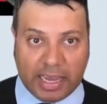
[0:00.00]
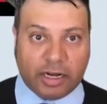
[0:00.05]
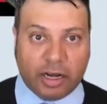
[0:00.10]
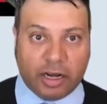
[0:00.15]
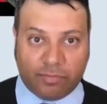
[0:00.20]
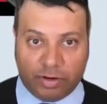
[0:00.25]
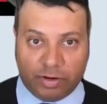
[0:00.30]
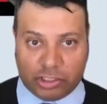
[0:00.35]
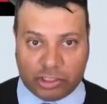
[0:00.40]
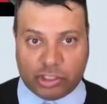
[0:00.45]
And
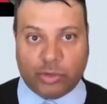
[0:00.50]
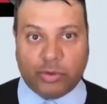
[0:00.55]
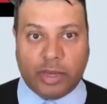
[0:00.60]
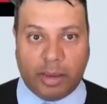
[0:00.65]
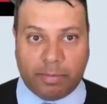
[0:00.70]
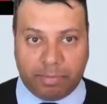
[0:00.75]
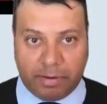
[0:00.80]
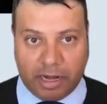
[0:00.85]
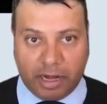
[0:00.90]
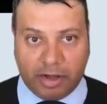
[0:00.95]
over a
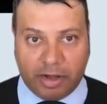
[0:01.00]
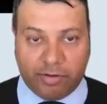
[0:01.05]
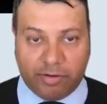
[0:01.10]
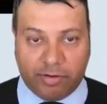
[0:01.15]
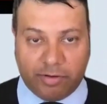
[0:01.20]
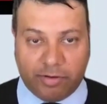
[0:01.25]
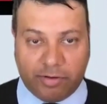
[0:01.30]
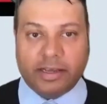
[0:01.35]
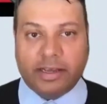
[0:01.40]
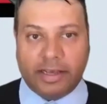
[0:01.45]
2-year
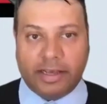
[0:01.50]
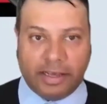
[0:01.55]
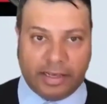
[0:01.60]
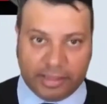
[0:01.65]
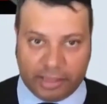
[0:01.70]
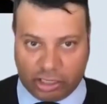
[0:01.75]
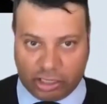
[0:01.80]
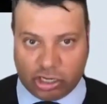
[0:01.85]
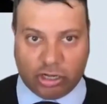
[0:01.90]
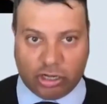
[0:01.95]
period,
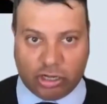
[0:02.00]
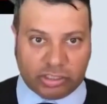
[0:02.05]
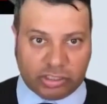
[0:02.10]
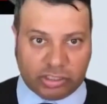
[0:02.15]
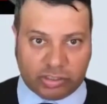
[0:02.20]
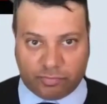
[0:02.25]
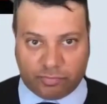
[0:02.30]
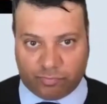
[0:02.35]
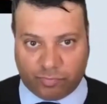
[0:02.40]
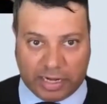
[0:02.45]
the
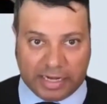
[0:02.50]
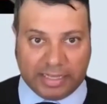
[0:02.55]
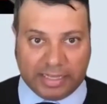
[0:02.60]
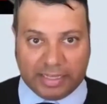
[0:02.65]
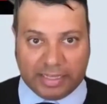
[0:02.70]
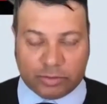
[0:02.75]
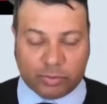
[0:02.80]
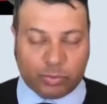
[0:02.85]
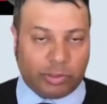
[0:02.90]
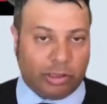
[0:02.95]
costs of running
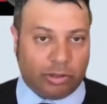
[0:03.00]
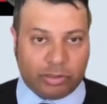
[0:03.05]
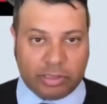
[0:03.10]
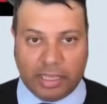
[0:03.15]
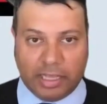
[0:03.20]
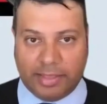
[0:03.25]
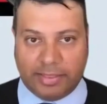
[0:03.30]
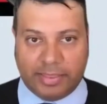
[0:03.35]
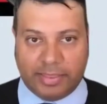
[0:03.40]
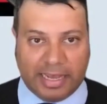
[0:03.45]
this would look
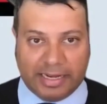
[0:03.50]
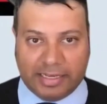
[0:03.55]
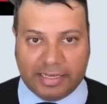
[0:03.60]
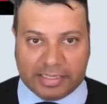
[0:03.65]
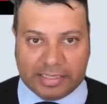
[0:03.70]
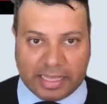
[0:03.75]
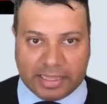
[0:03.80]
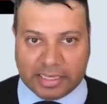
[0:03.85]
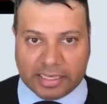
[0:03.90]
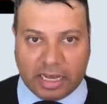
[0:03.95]
like that. Is
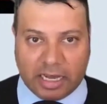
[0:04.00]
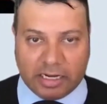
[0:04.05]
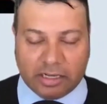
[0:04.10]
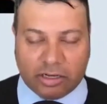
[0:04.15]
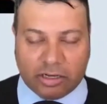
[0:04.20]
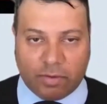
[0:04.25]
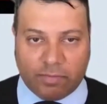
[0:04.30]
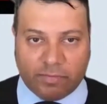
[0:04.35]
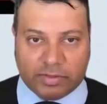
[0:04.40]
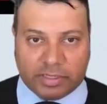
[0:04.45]
that the kind
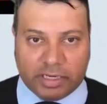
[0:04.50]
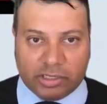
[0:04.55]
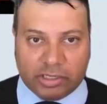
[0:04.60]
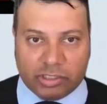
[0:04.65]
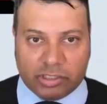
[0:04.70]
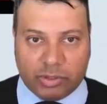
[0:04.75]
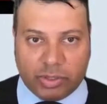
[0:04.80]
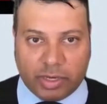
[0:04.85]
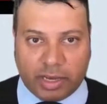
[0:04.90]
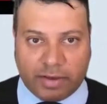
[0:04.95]
of
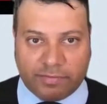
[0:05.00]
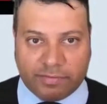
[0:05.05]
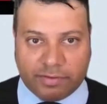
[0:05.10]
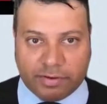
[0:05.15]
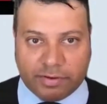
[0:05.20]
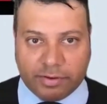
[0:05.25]
conversations you have?